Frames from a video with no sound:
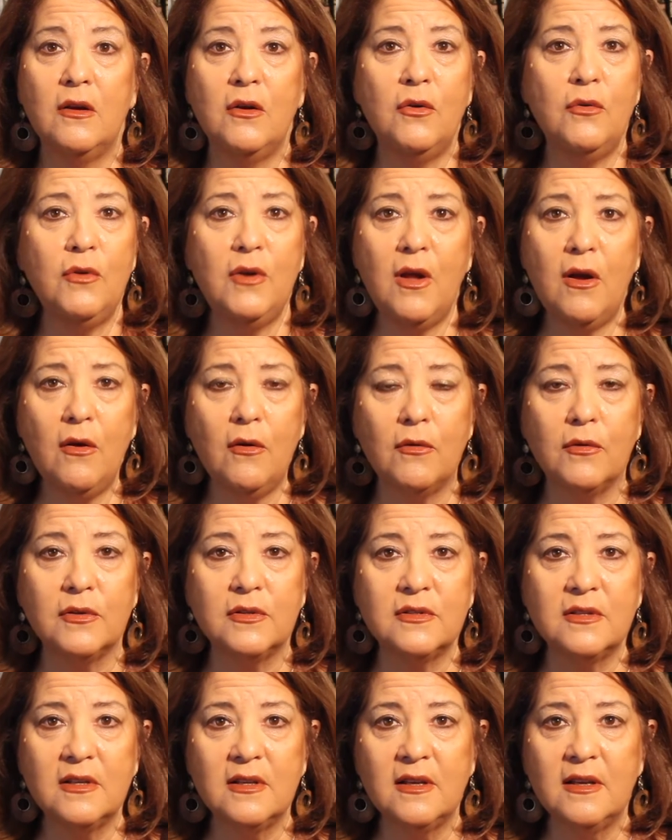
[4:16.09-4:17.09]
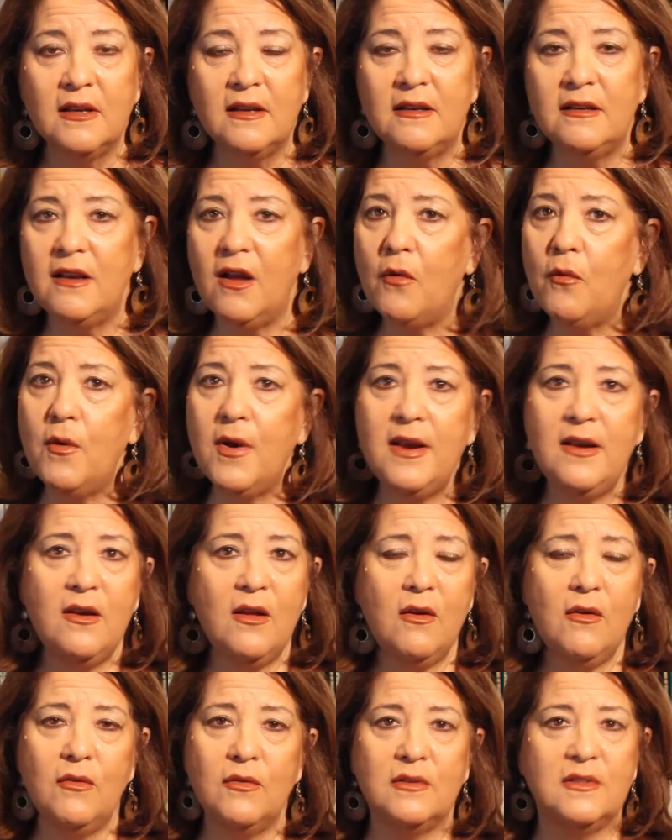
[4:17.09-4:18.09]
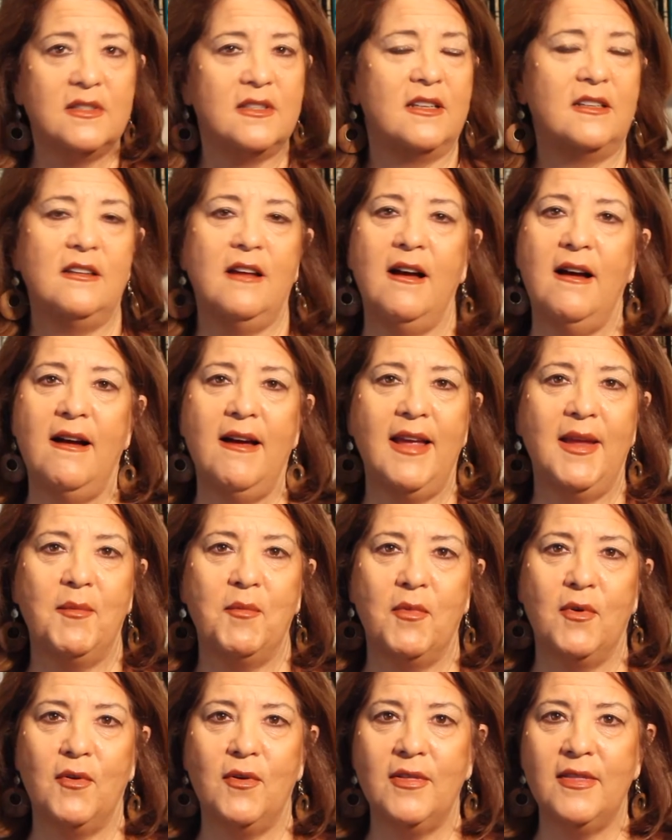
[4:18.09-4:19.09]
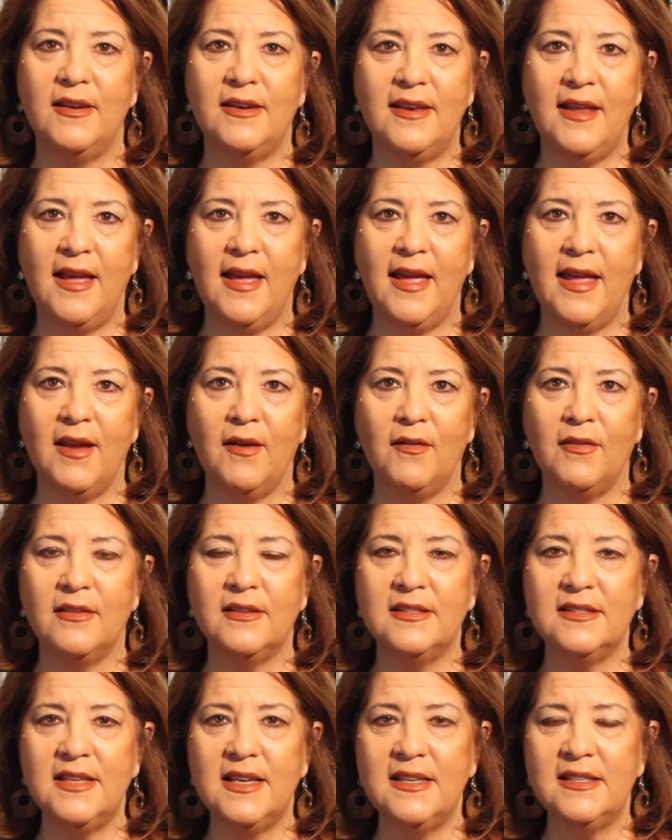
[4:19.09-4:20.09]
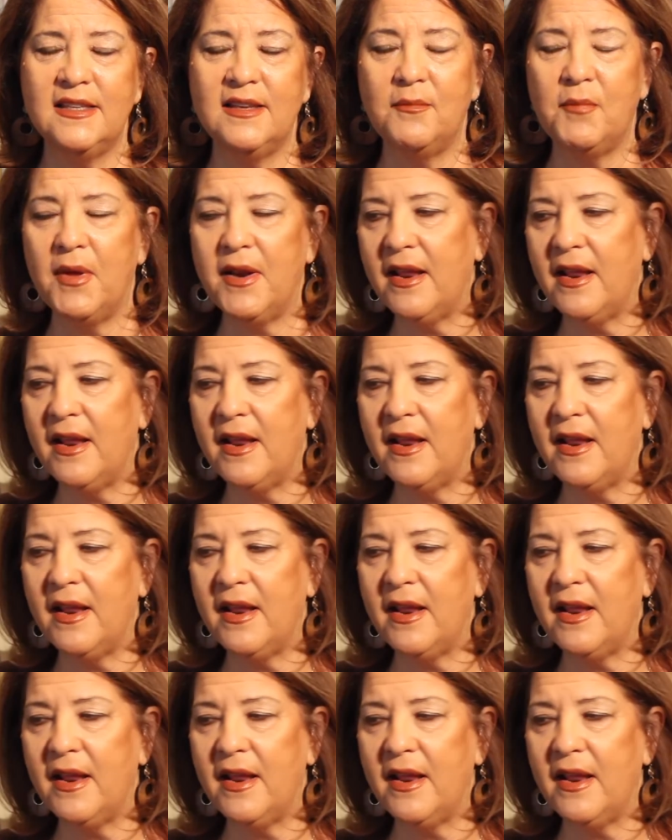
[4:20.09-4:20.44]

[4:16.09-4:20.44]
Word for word: Who knows? No one knows the time or the day or the season.